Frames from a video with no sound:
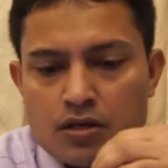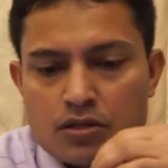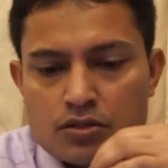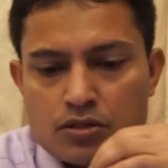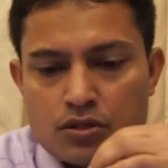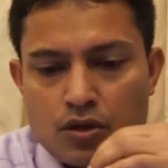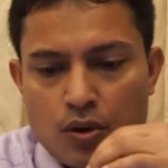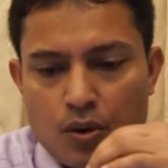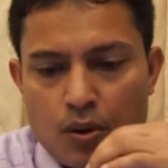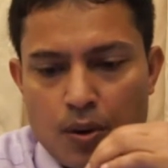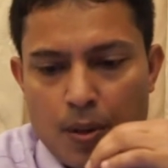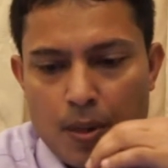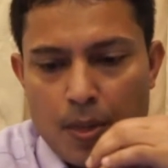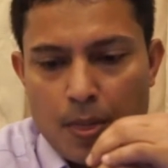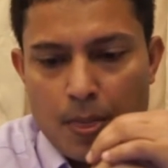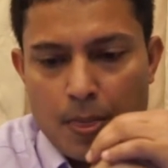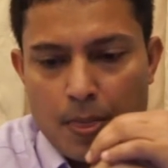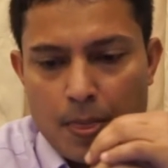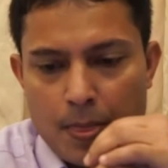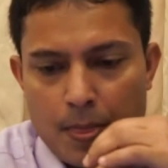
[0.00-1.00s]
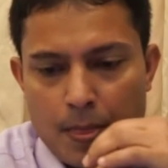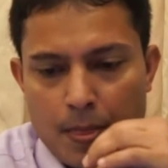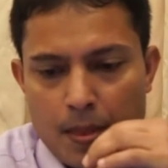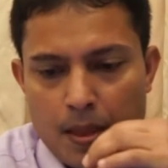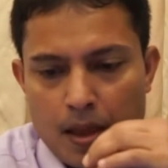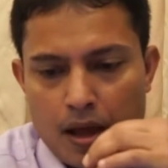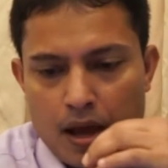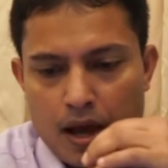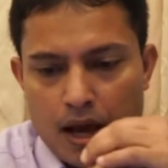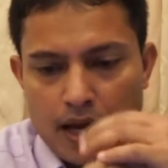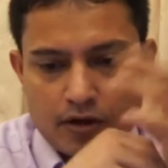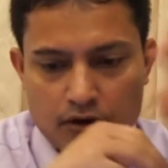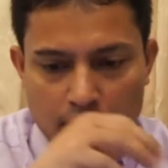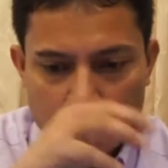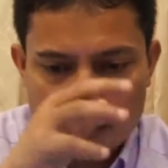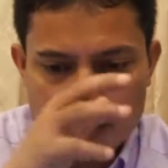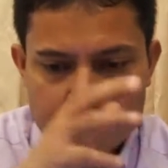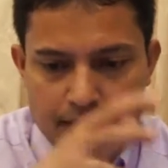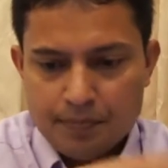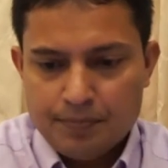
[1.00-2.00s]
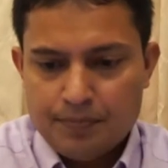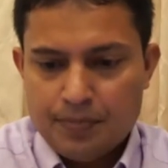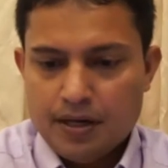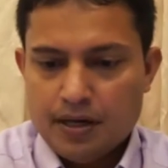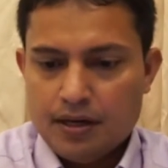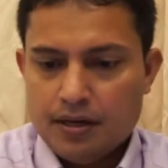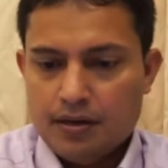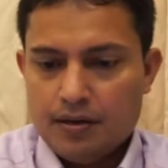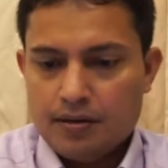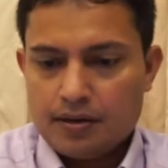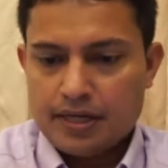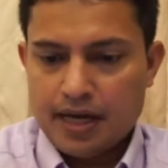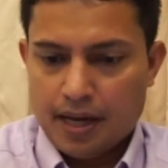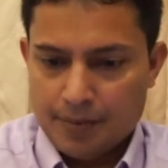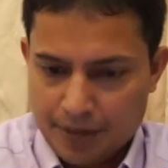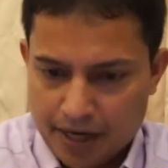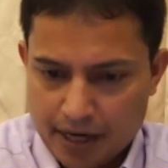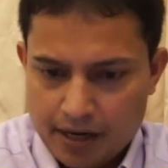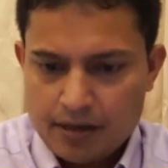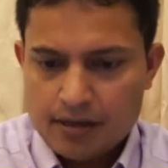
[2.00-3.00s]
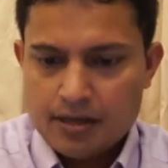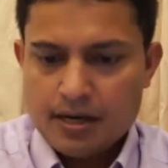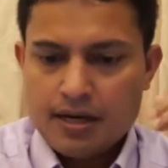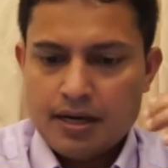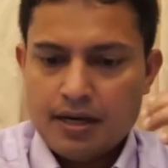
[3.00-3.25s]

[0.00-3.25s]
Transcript: So I covered up camera.